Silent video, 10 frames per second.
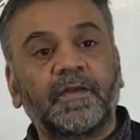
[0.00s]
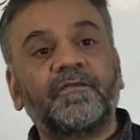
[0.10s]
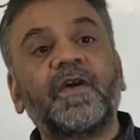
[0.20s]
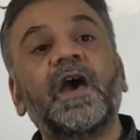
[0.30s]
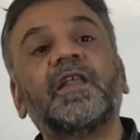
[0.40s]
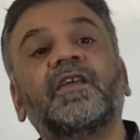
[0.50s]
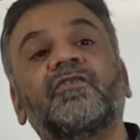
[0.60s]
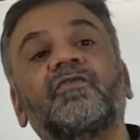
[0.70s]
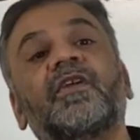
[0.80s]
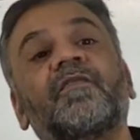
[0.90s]
The file, the
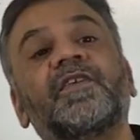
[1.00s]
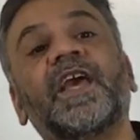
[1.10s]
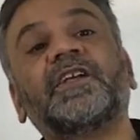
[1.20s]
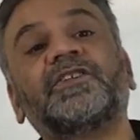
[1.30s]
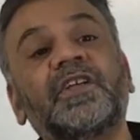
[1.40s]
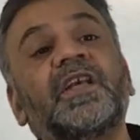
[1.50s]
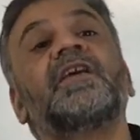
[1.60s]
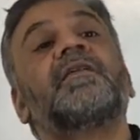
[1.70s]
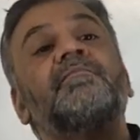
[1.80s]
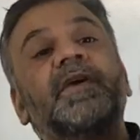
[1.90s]
doer of the action,
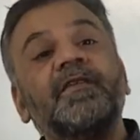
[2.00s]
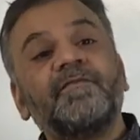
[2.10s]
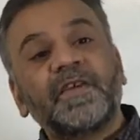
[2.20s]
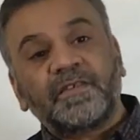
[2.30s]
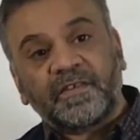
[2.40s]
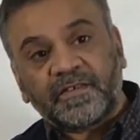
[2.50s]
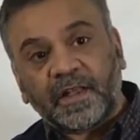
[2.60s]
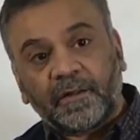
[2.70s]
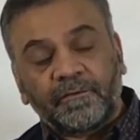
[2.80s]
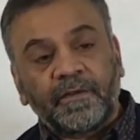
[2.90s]
manifests
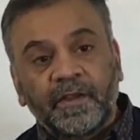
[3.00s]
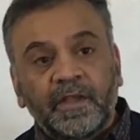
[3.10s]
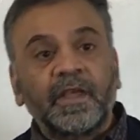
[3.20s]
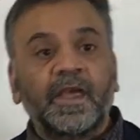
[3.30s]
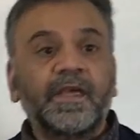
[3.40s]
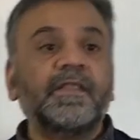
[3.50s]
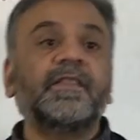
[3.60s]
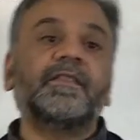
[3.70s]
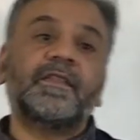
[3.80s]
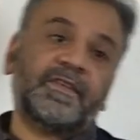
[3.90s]
itself
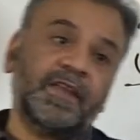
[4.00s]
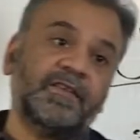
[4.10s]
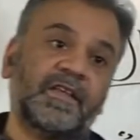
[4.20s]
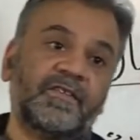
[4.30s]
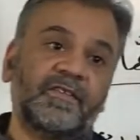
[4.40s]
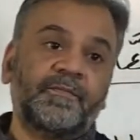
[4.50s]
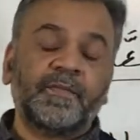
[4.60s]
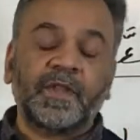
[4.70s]
in the sentence.